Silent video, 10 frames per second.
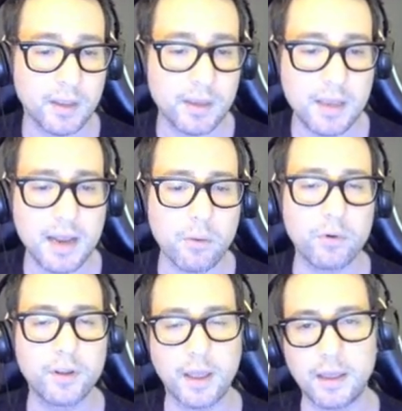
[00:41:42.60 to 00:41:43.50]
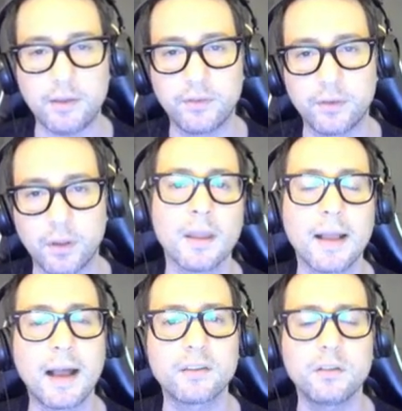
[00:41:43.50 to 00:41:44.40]
In our case,
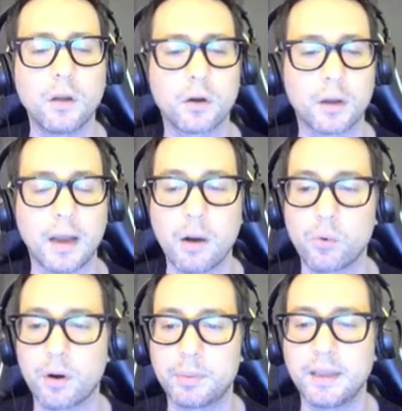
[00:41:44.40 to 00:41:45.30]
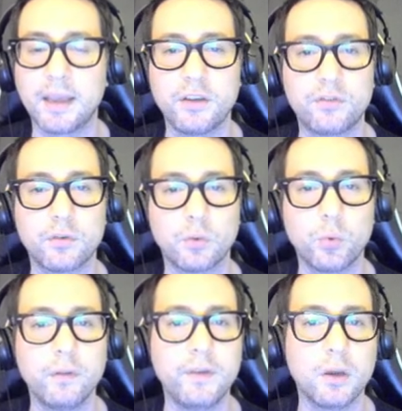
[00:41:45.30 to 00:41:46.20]
as long our application
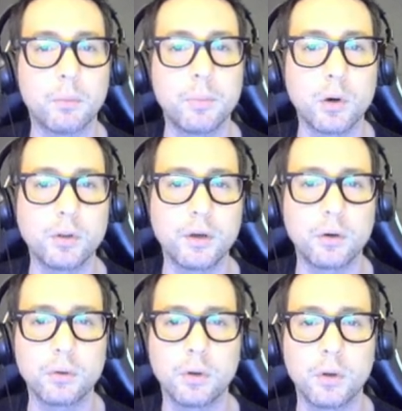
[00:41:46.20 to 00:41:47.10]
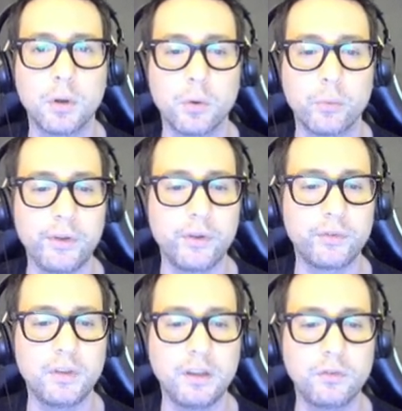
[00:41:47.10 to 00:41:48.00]
will be on Polygon, we just
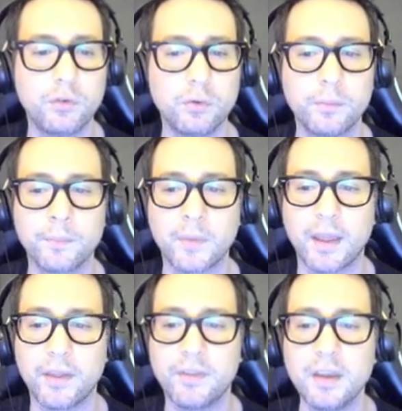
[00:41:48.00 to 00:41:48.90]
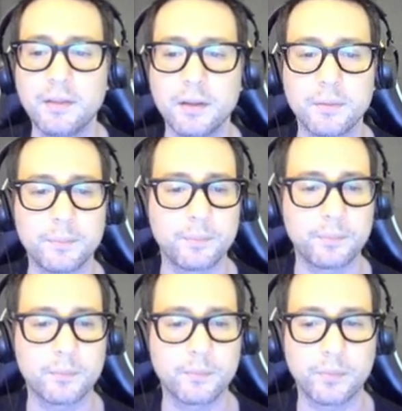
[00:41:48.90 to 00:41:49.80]
need to edit
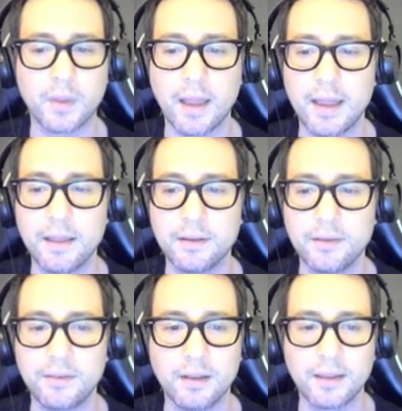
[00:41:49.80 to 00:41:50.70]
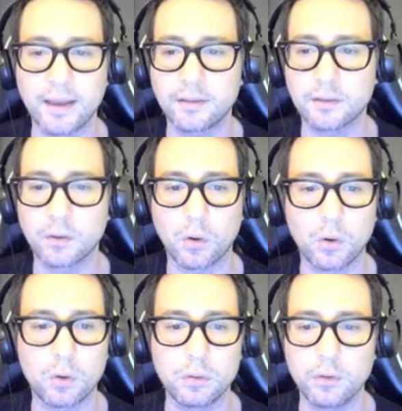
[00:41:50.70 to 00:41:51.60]
and select
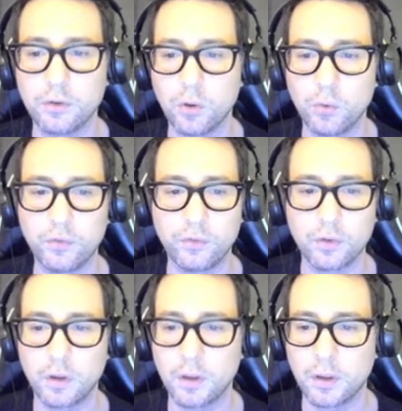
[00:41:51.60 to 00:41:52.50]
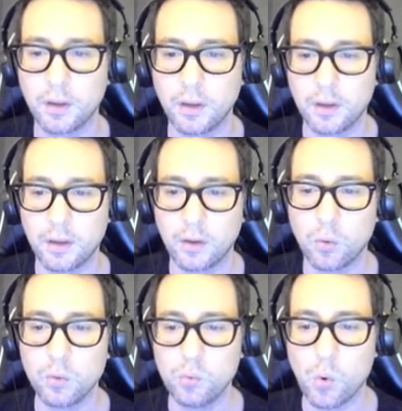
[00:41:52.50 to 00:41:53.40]
all those
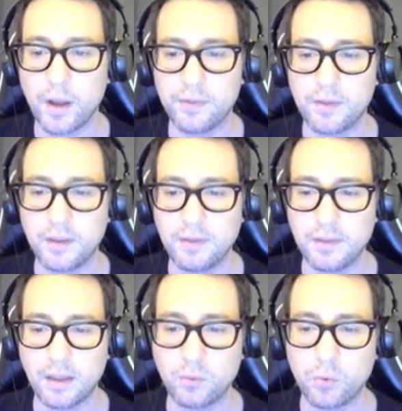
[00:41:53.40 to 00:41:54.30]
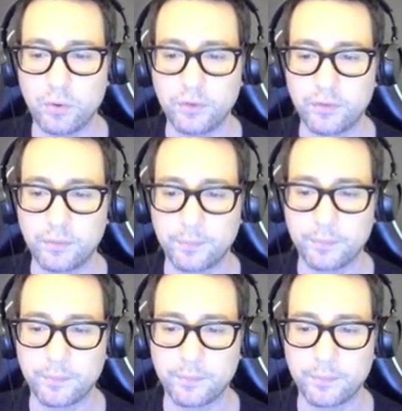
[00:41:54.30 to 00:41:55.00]
unwanted networks